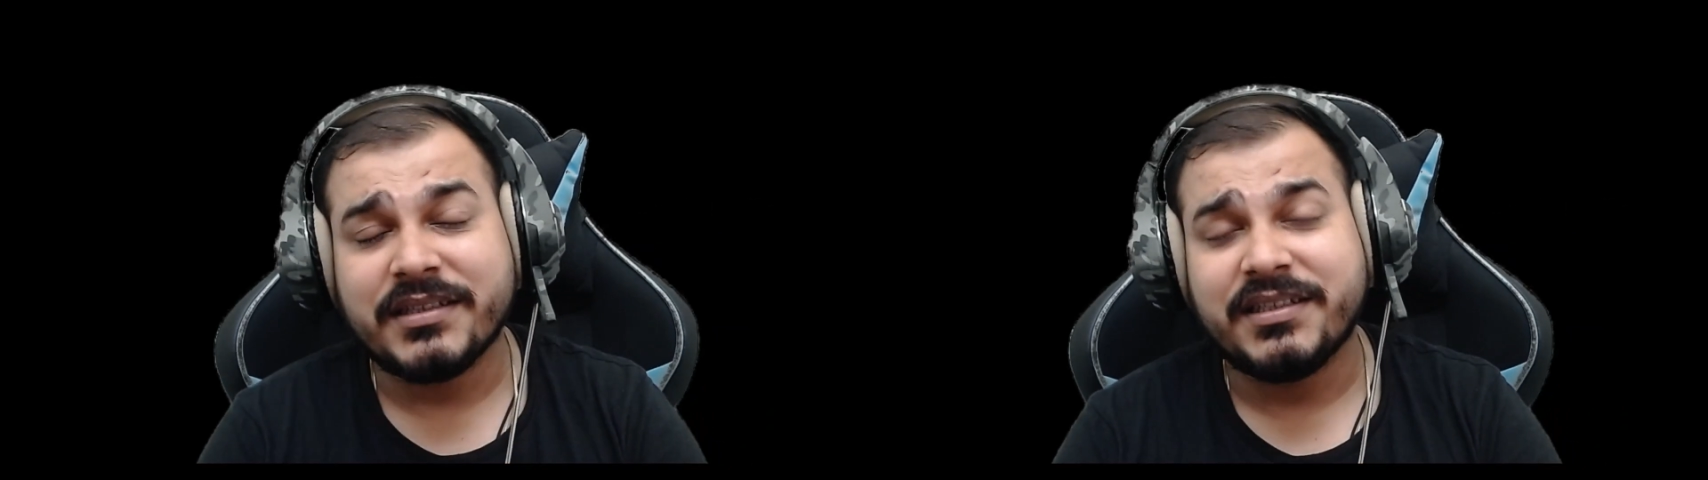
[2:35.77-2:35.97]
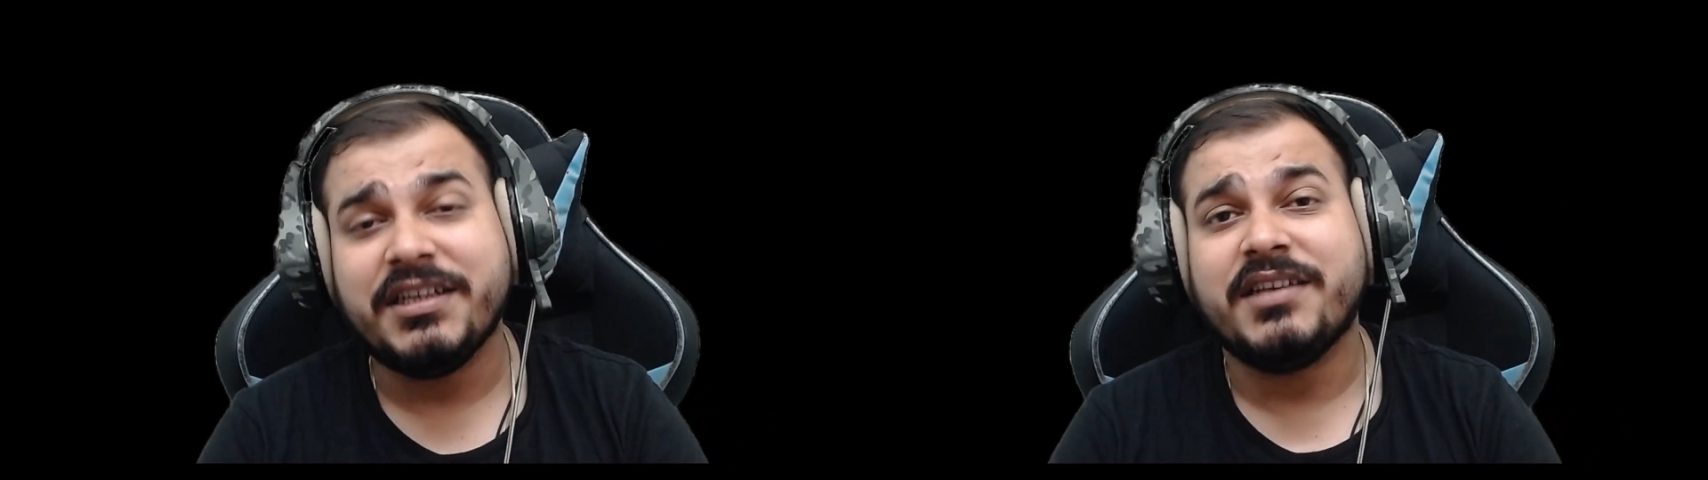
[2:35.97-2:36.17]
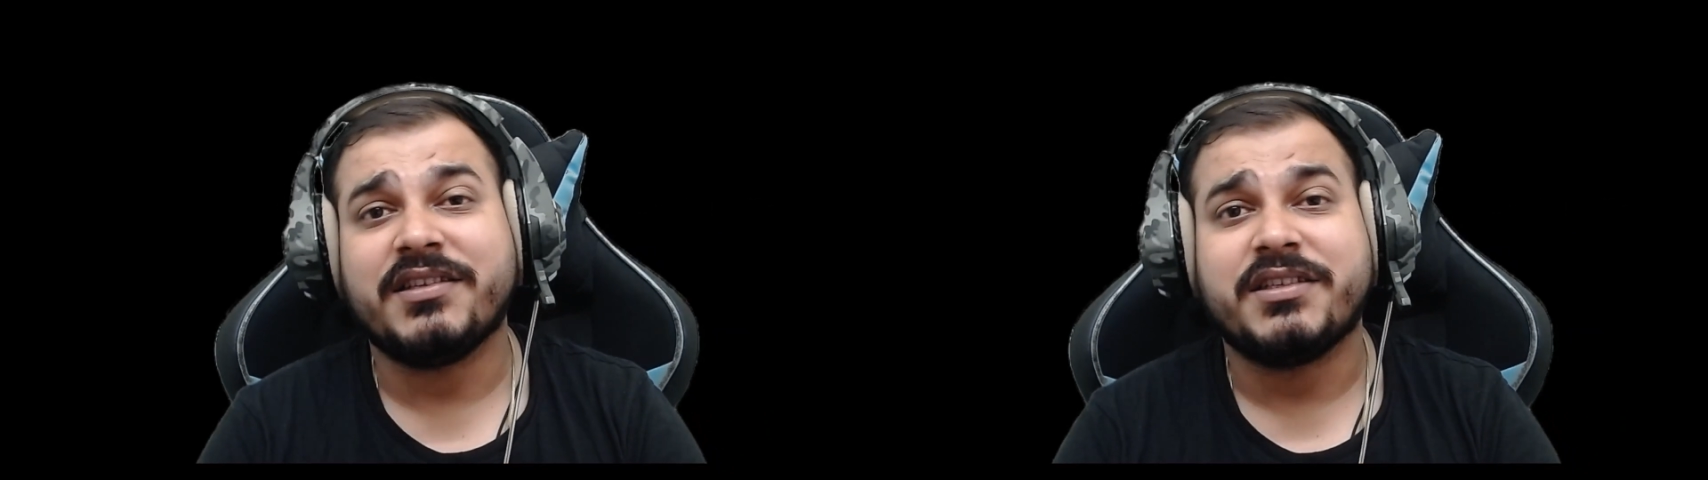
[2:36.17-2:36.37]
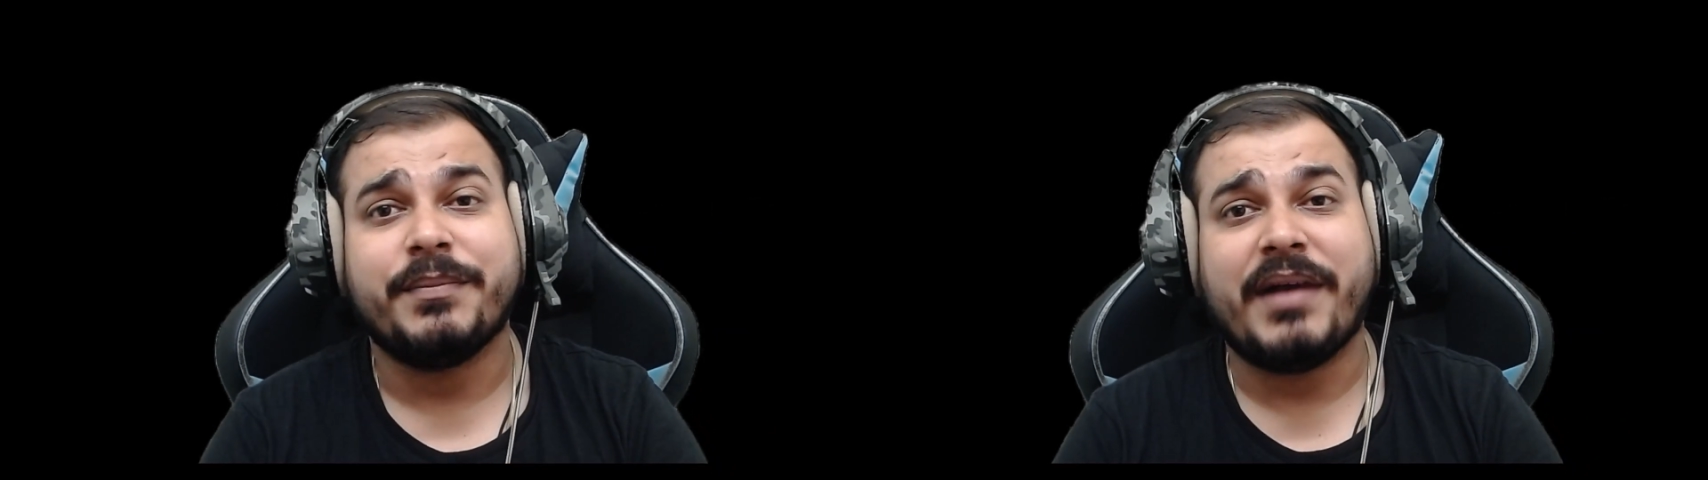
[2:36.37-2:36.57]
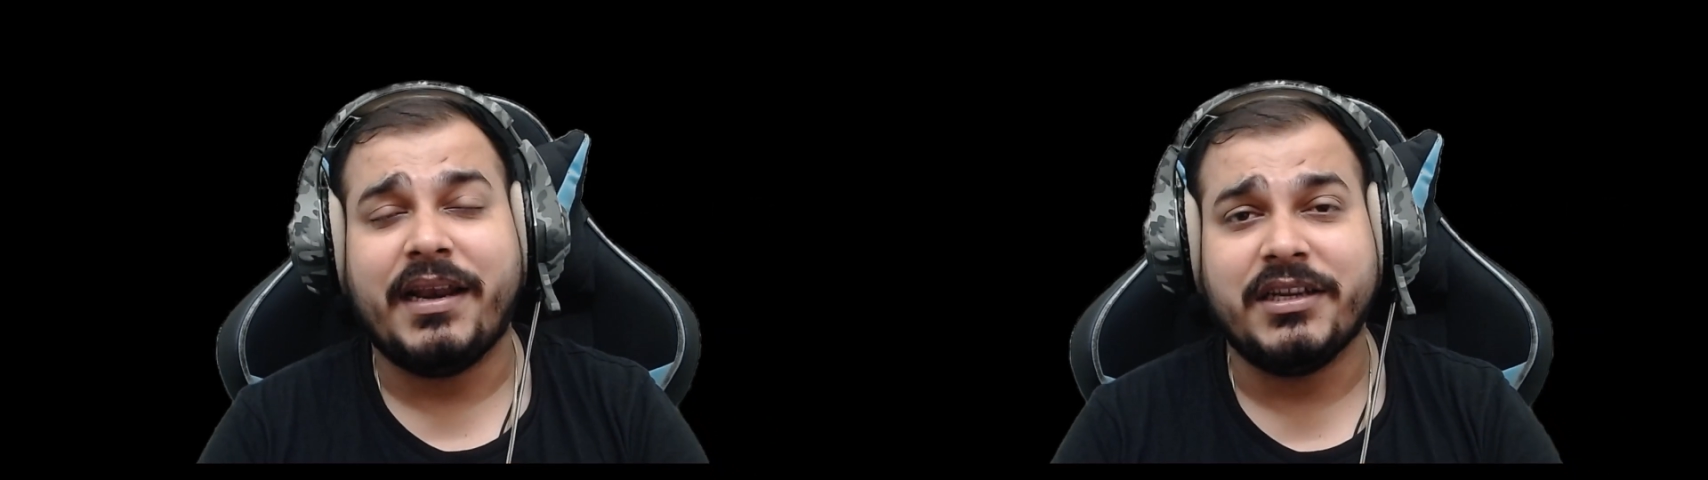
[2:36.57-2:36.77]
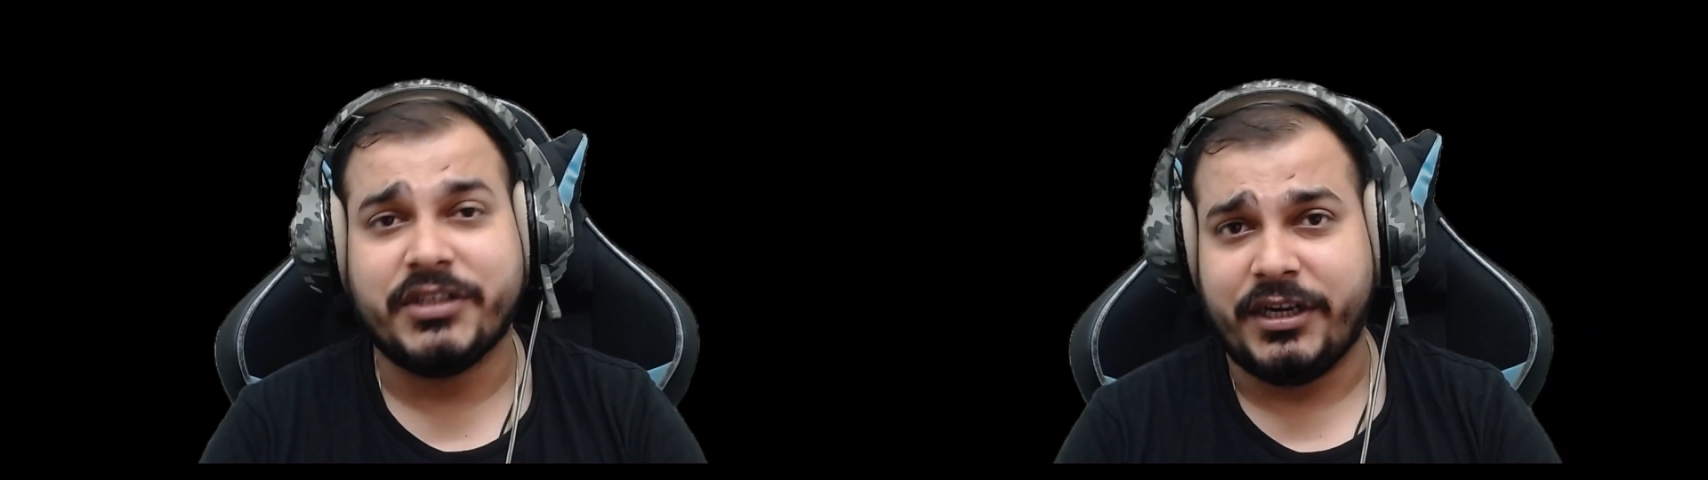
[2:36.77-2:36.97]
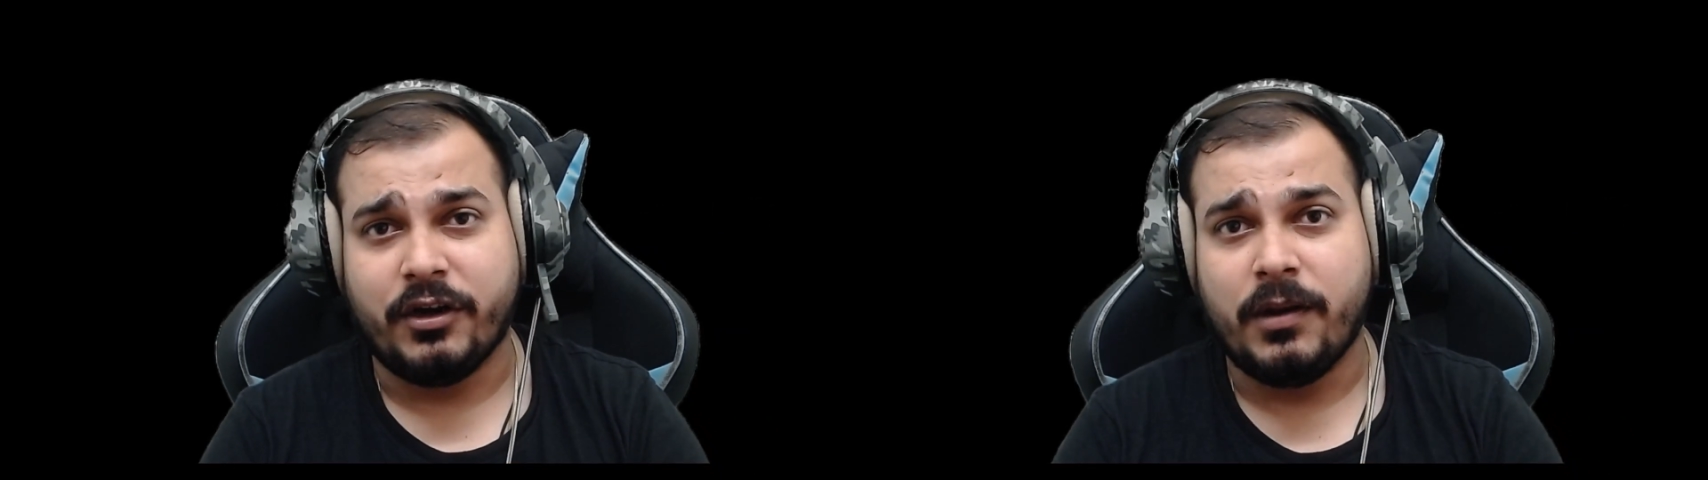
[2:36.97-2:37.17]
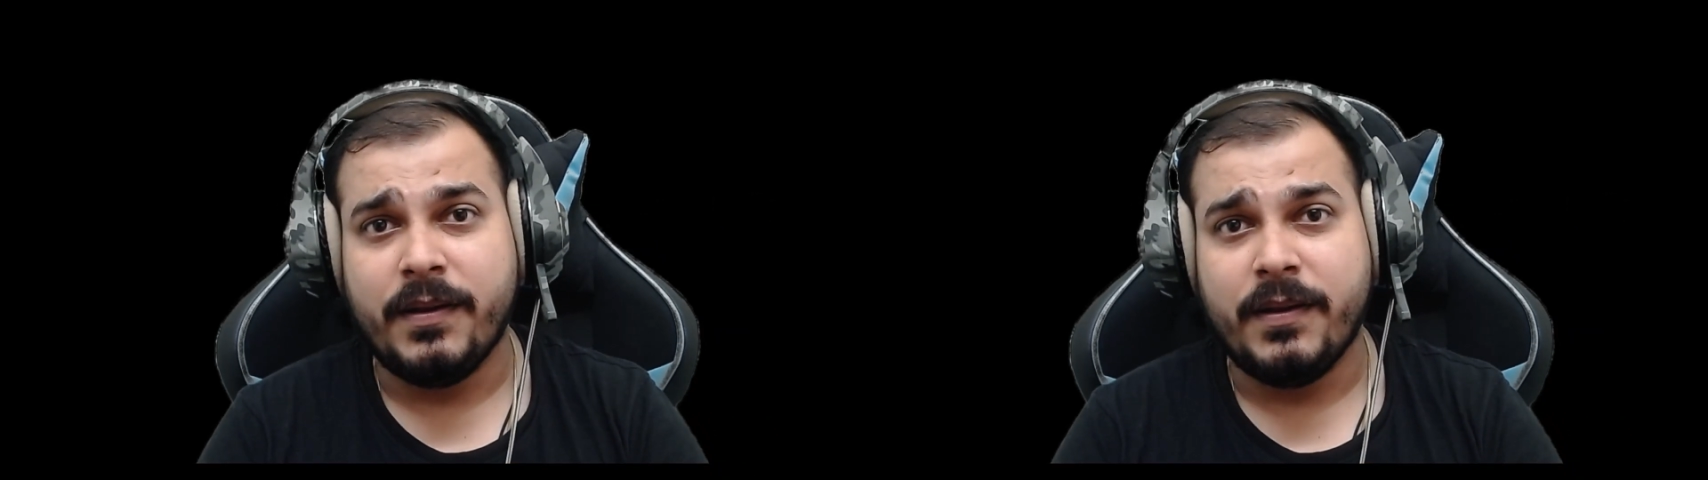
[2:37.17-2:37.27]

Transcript: senior system analyst and all.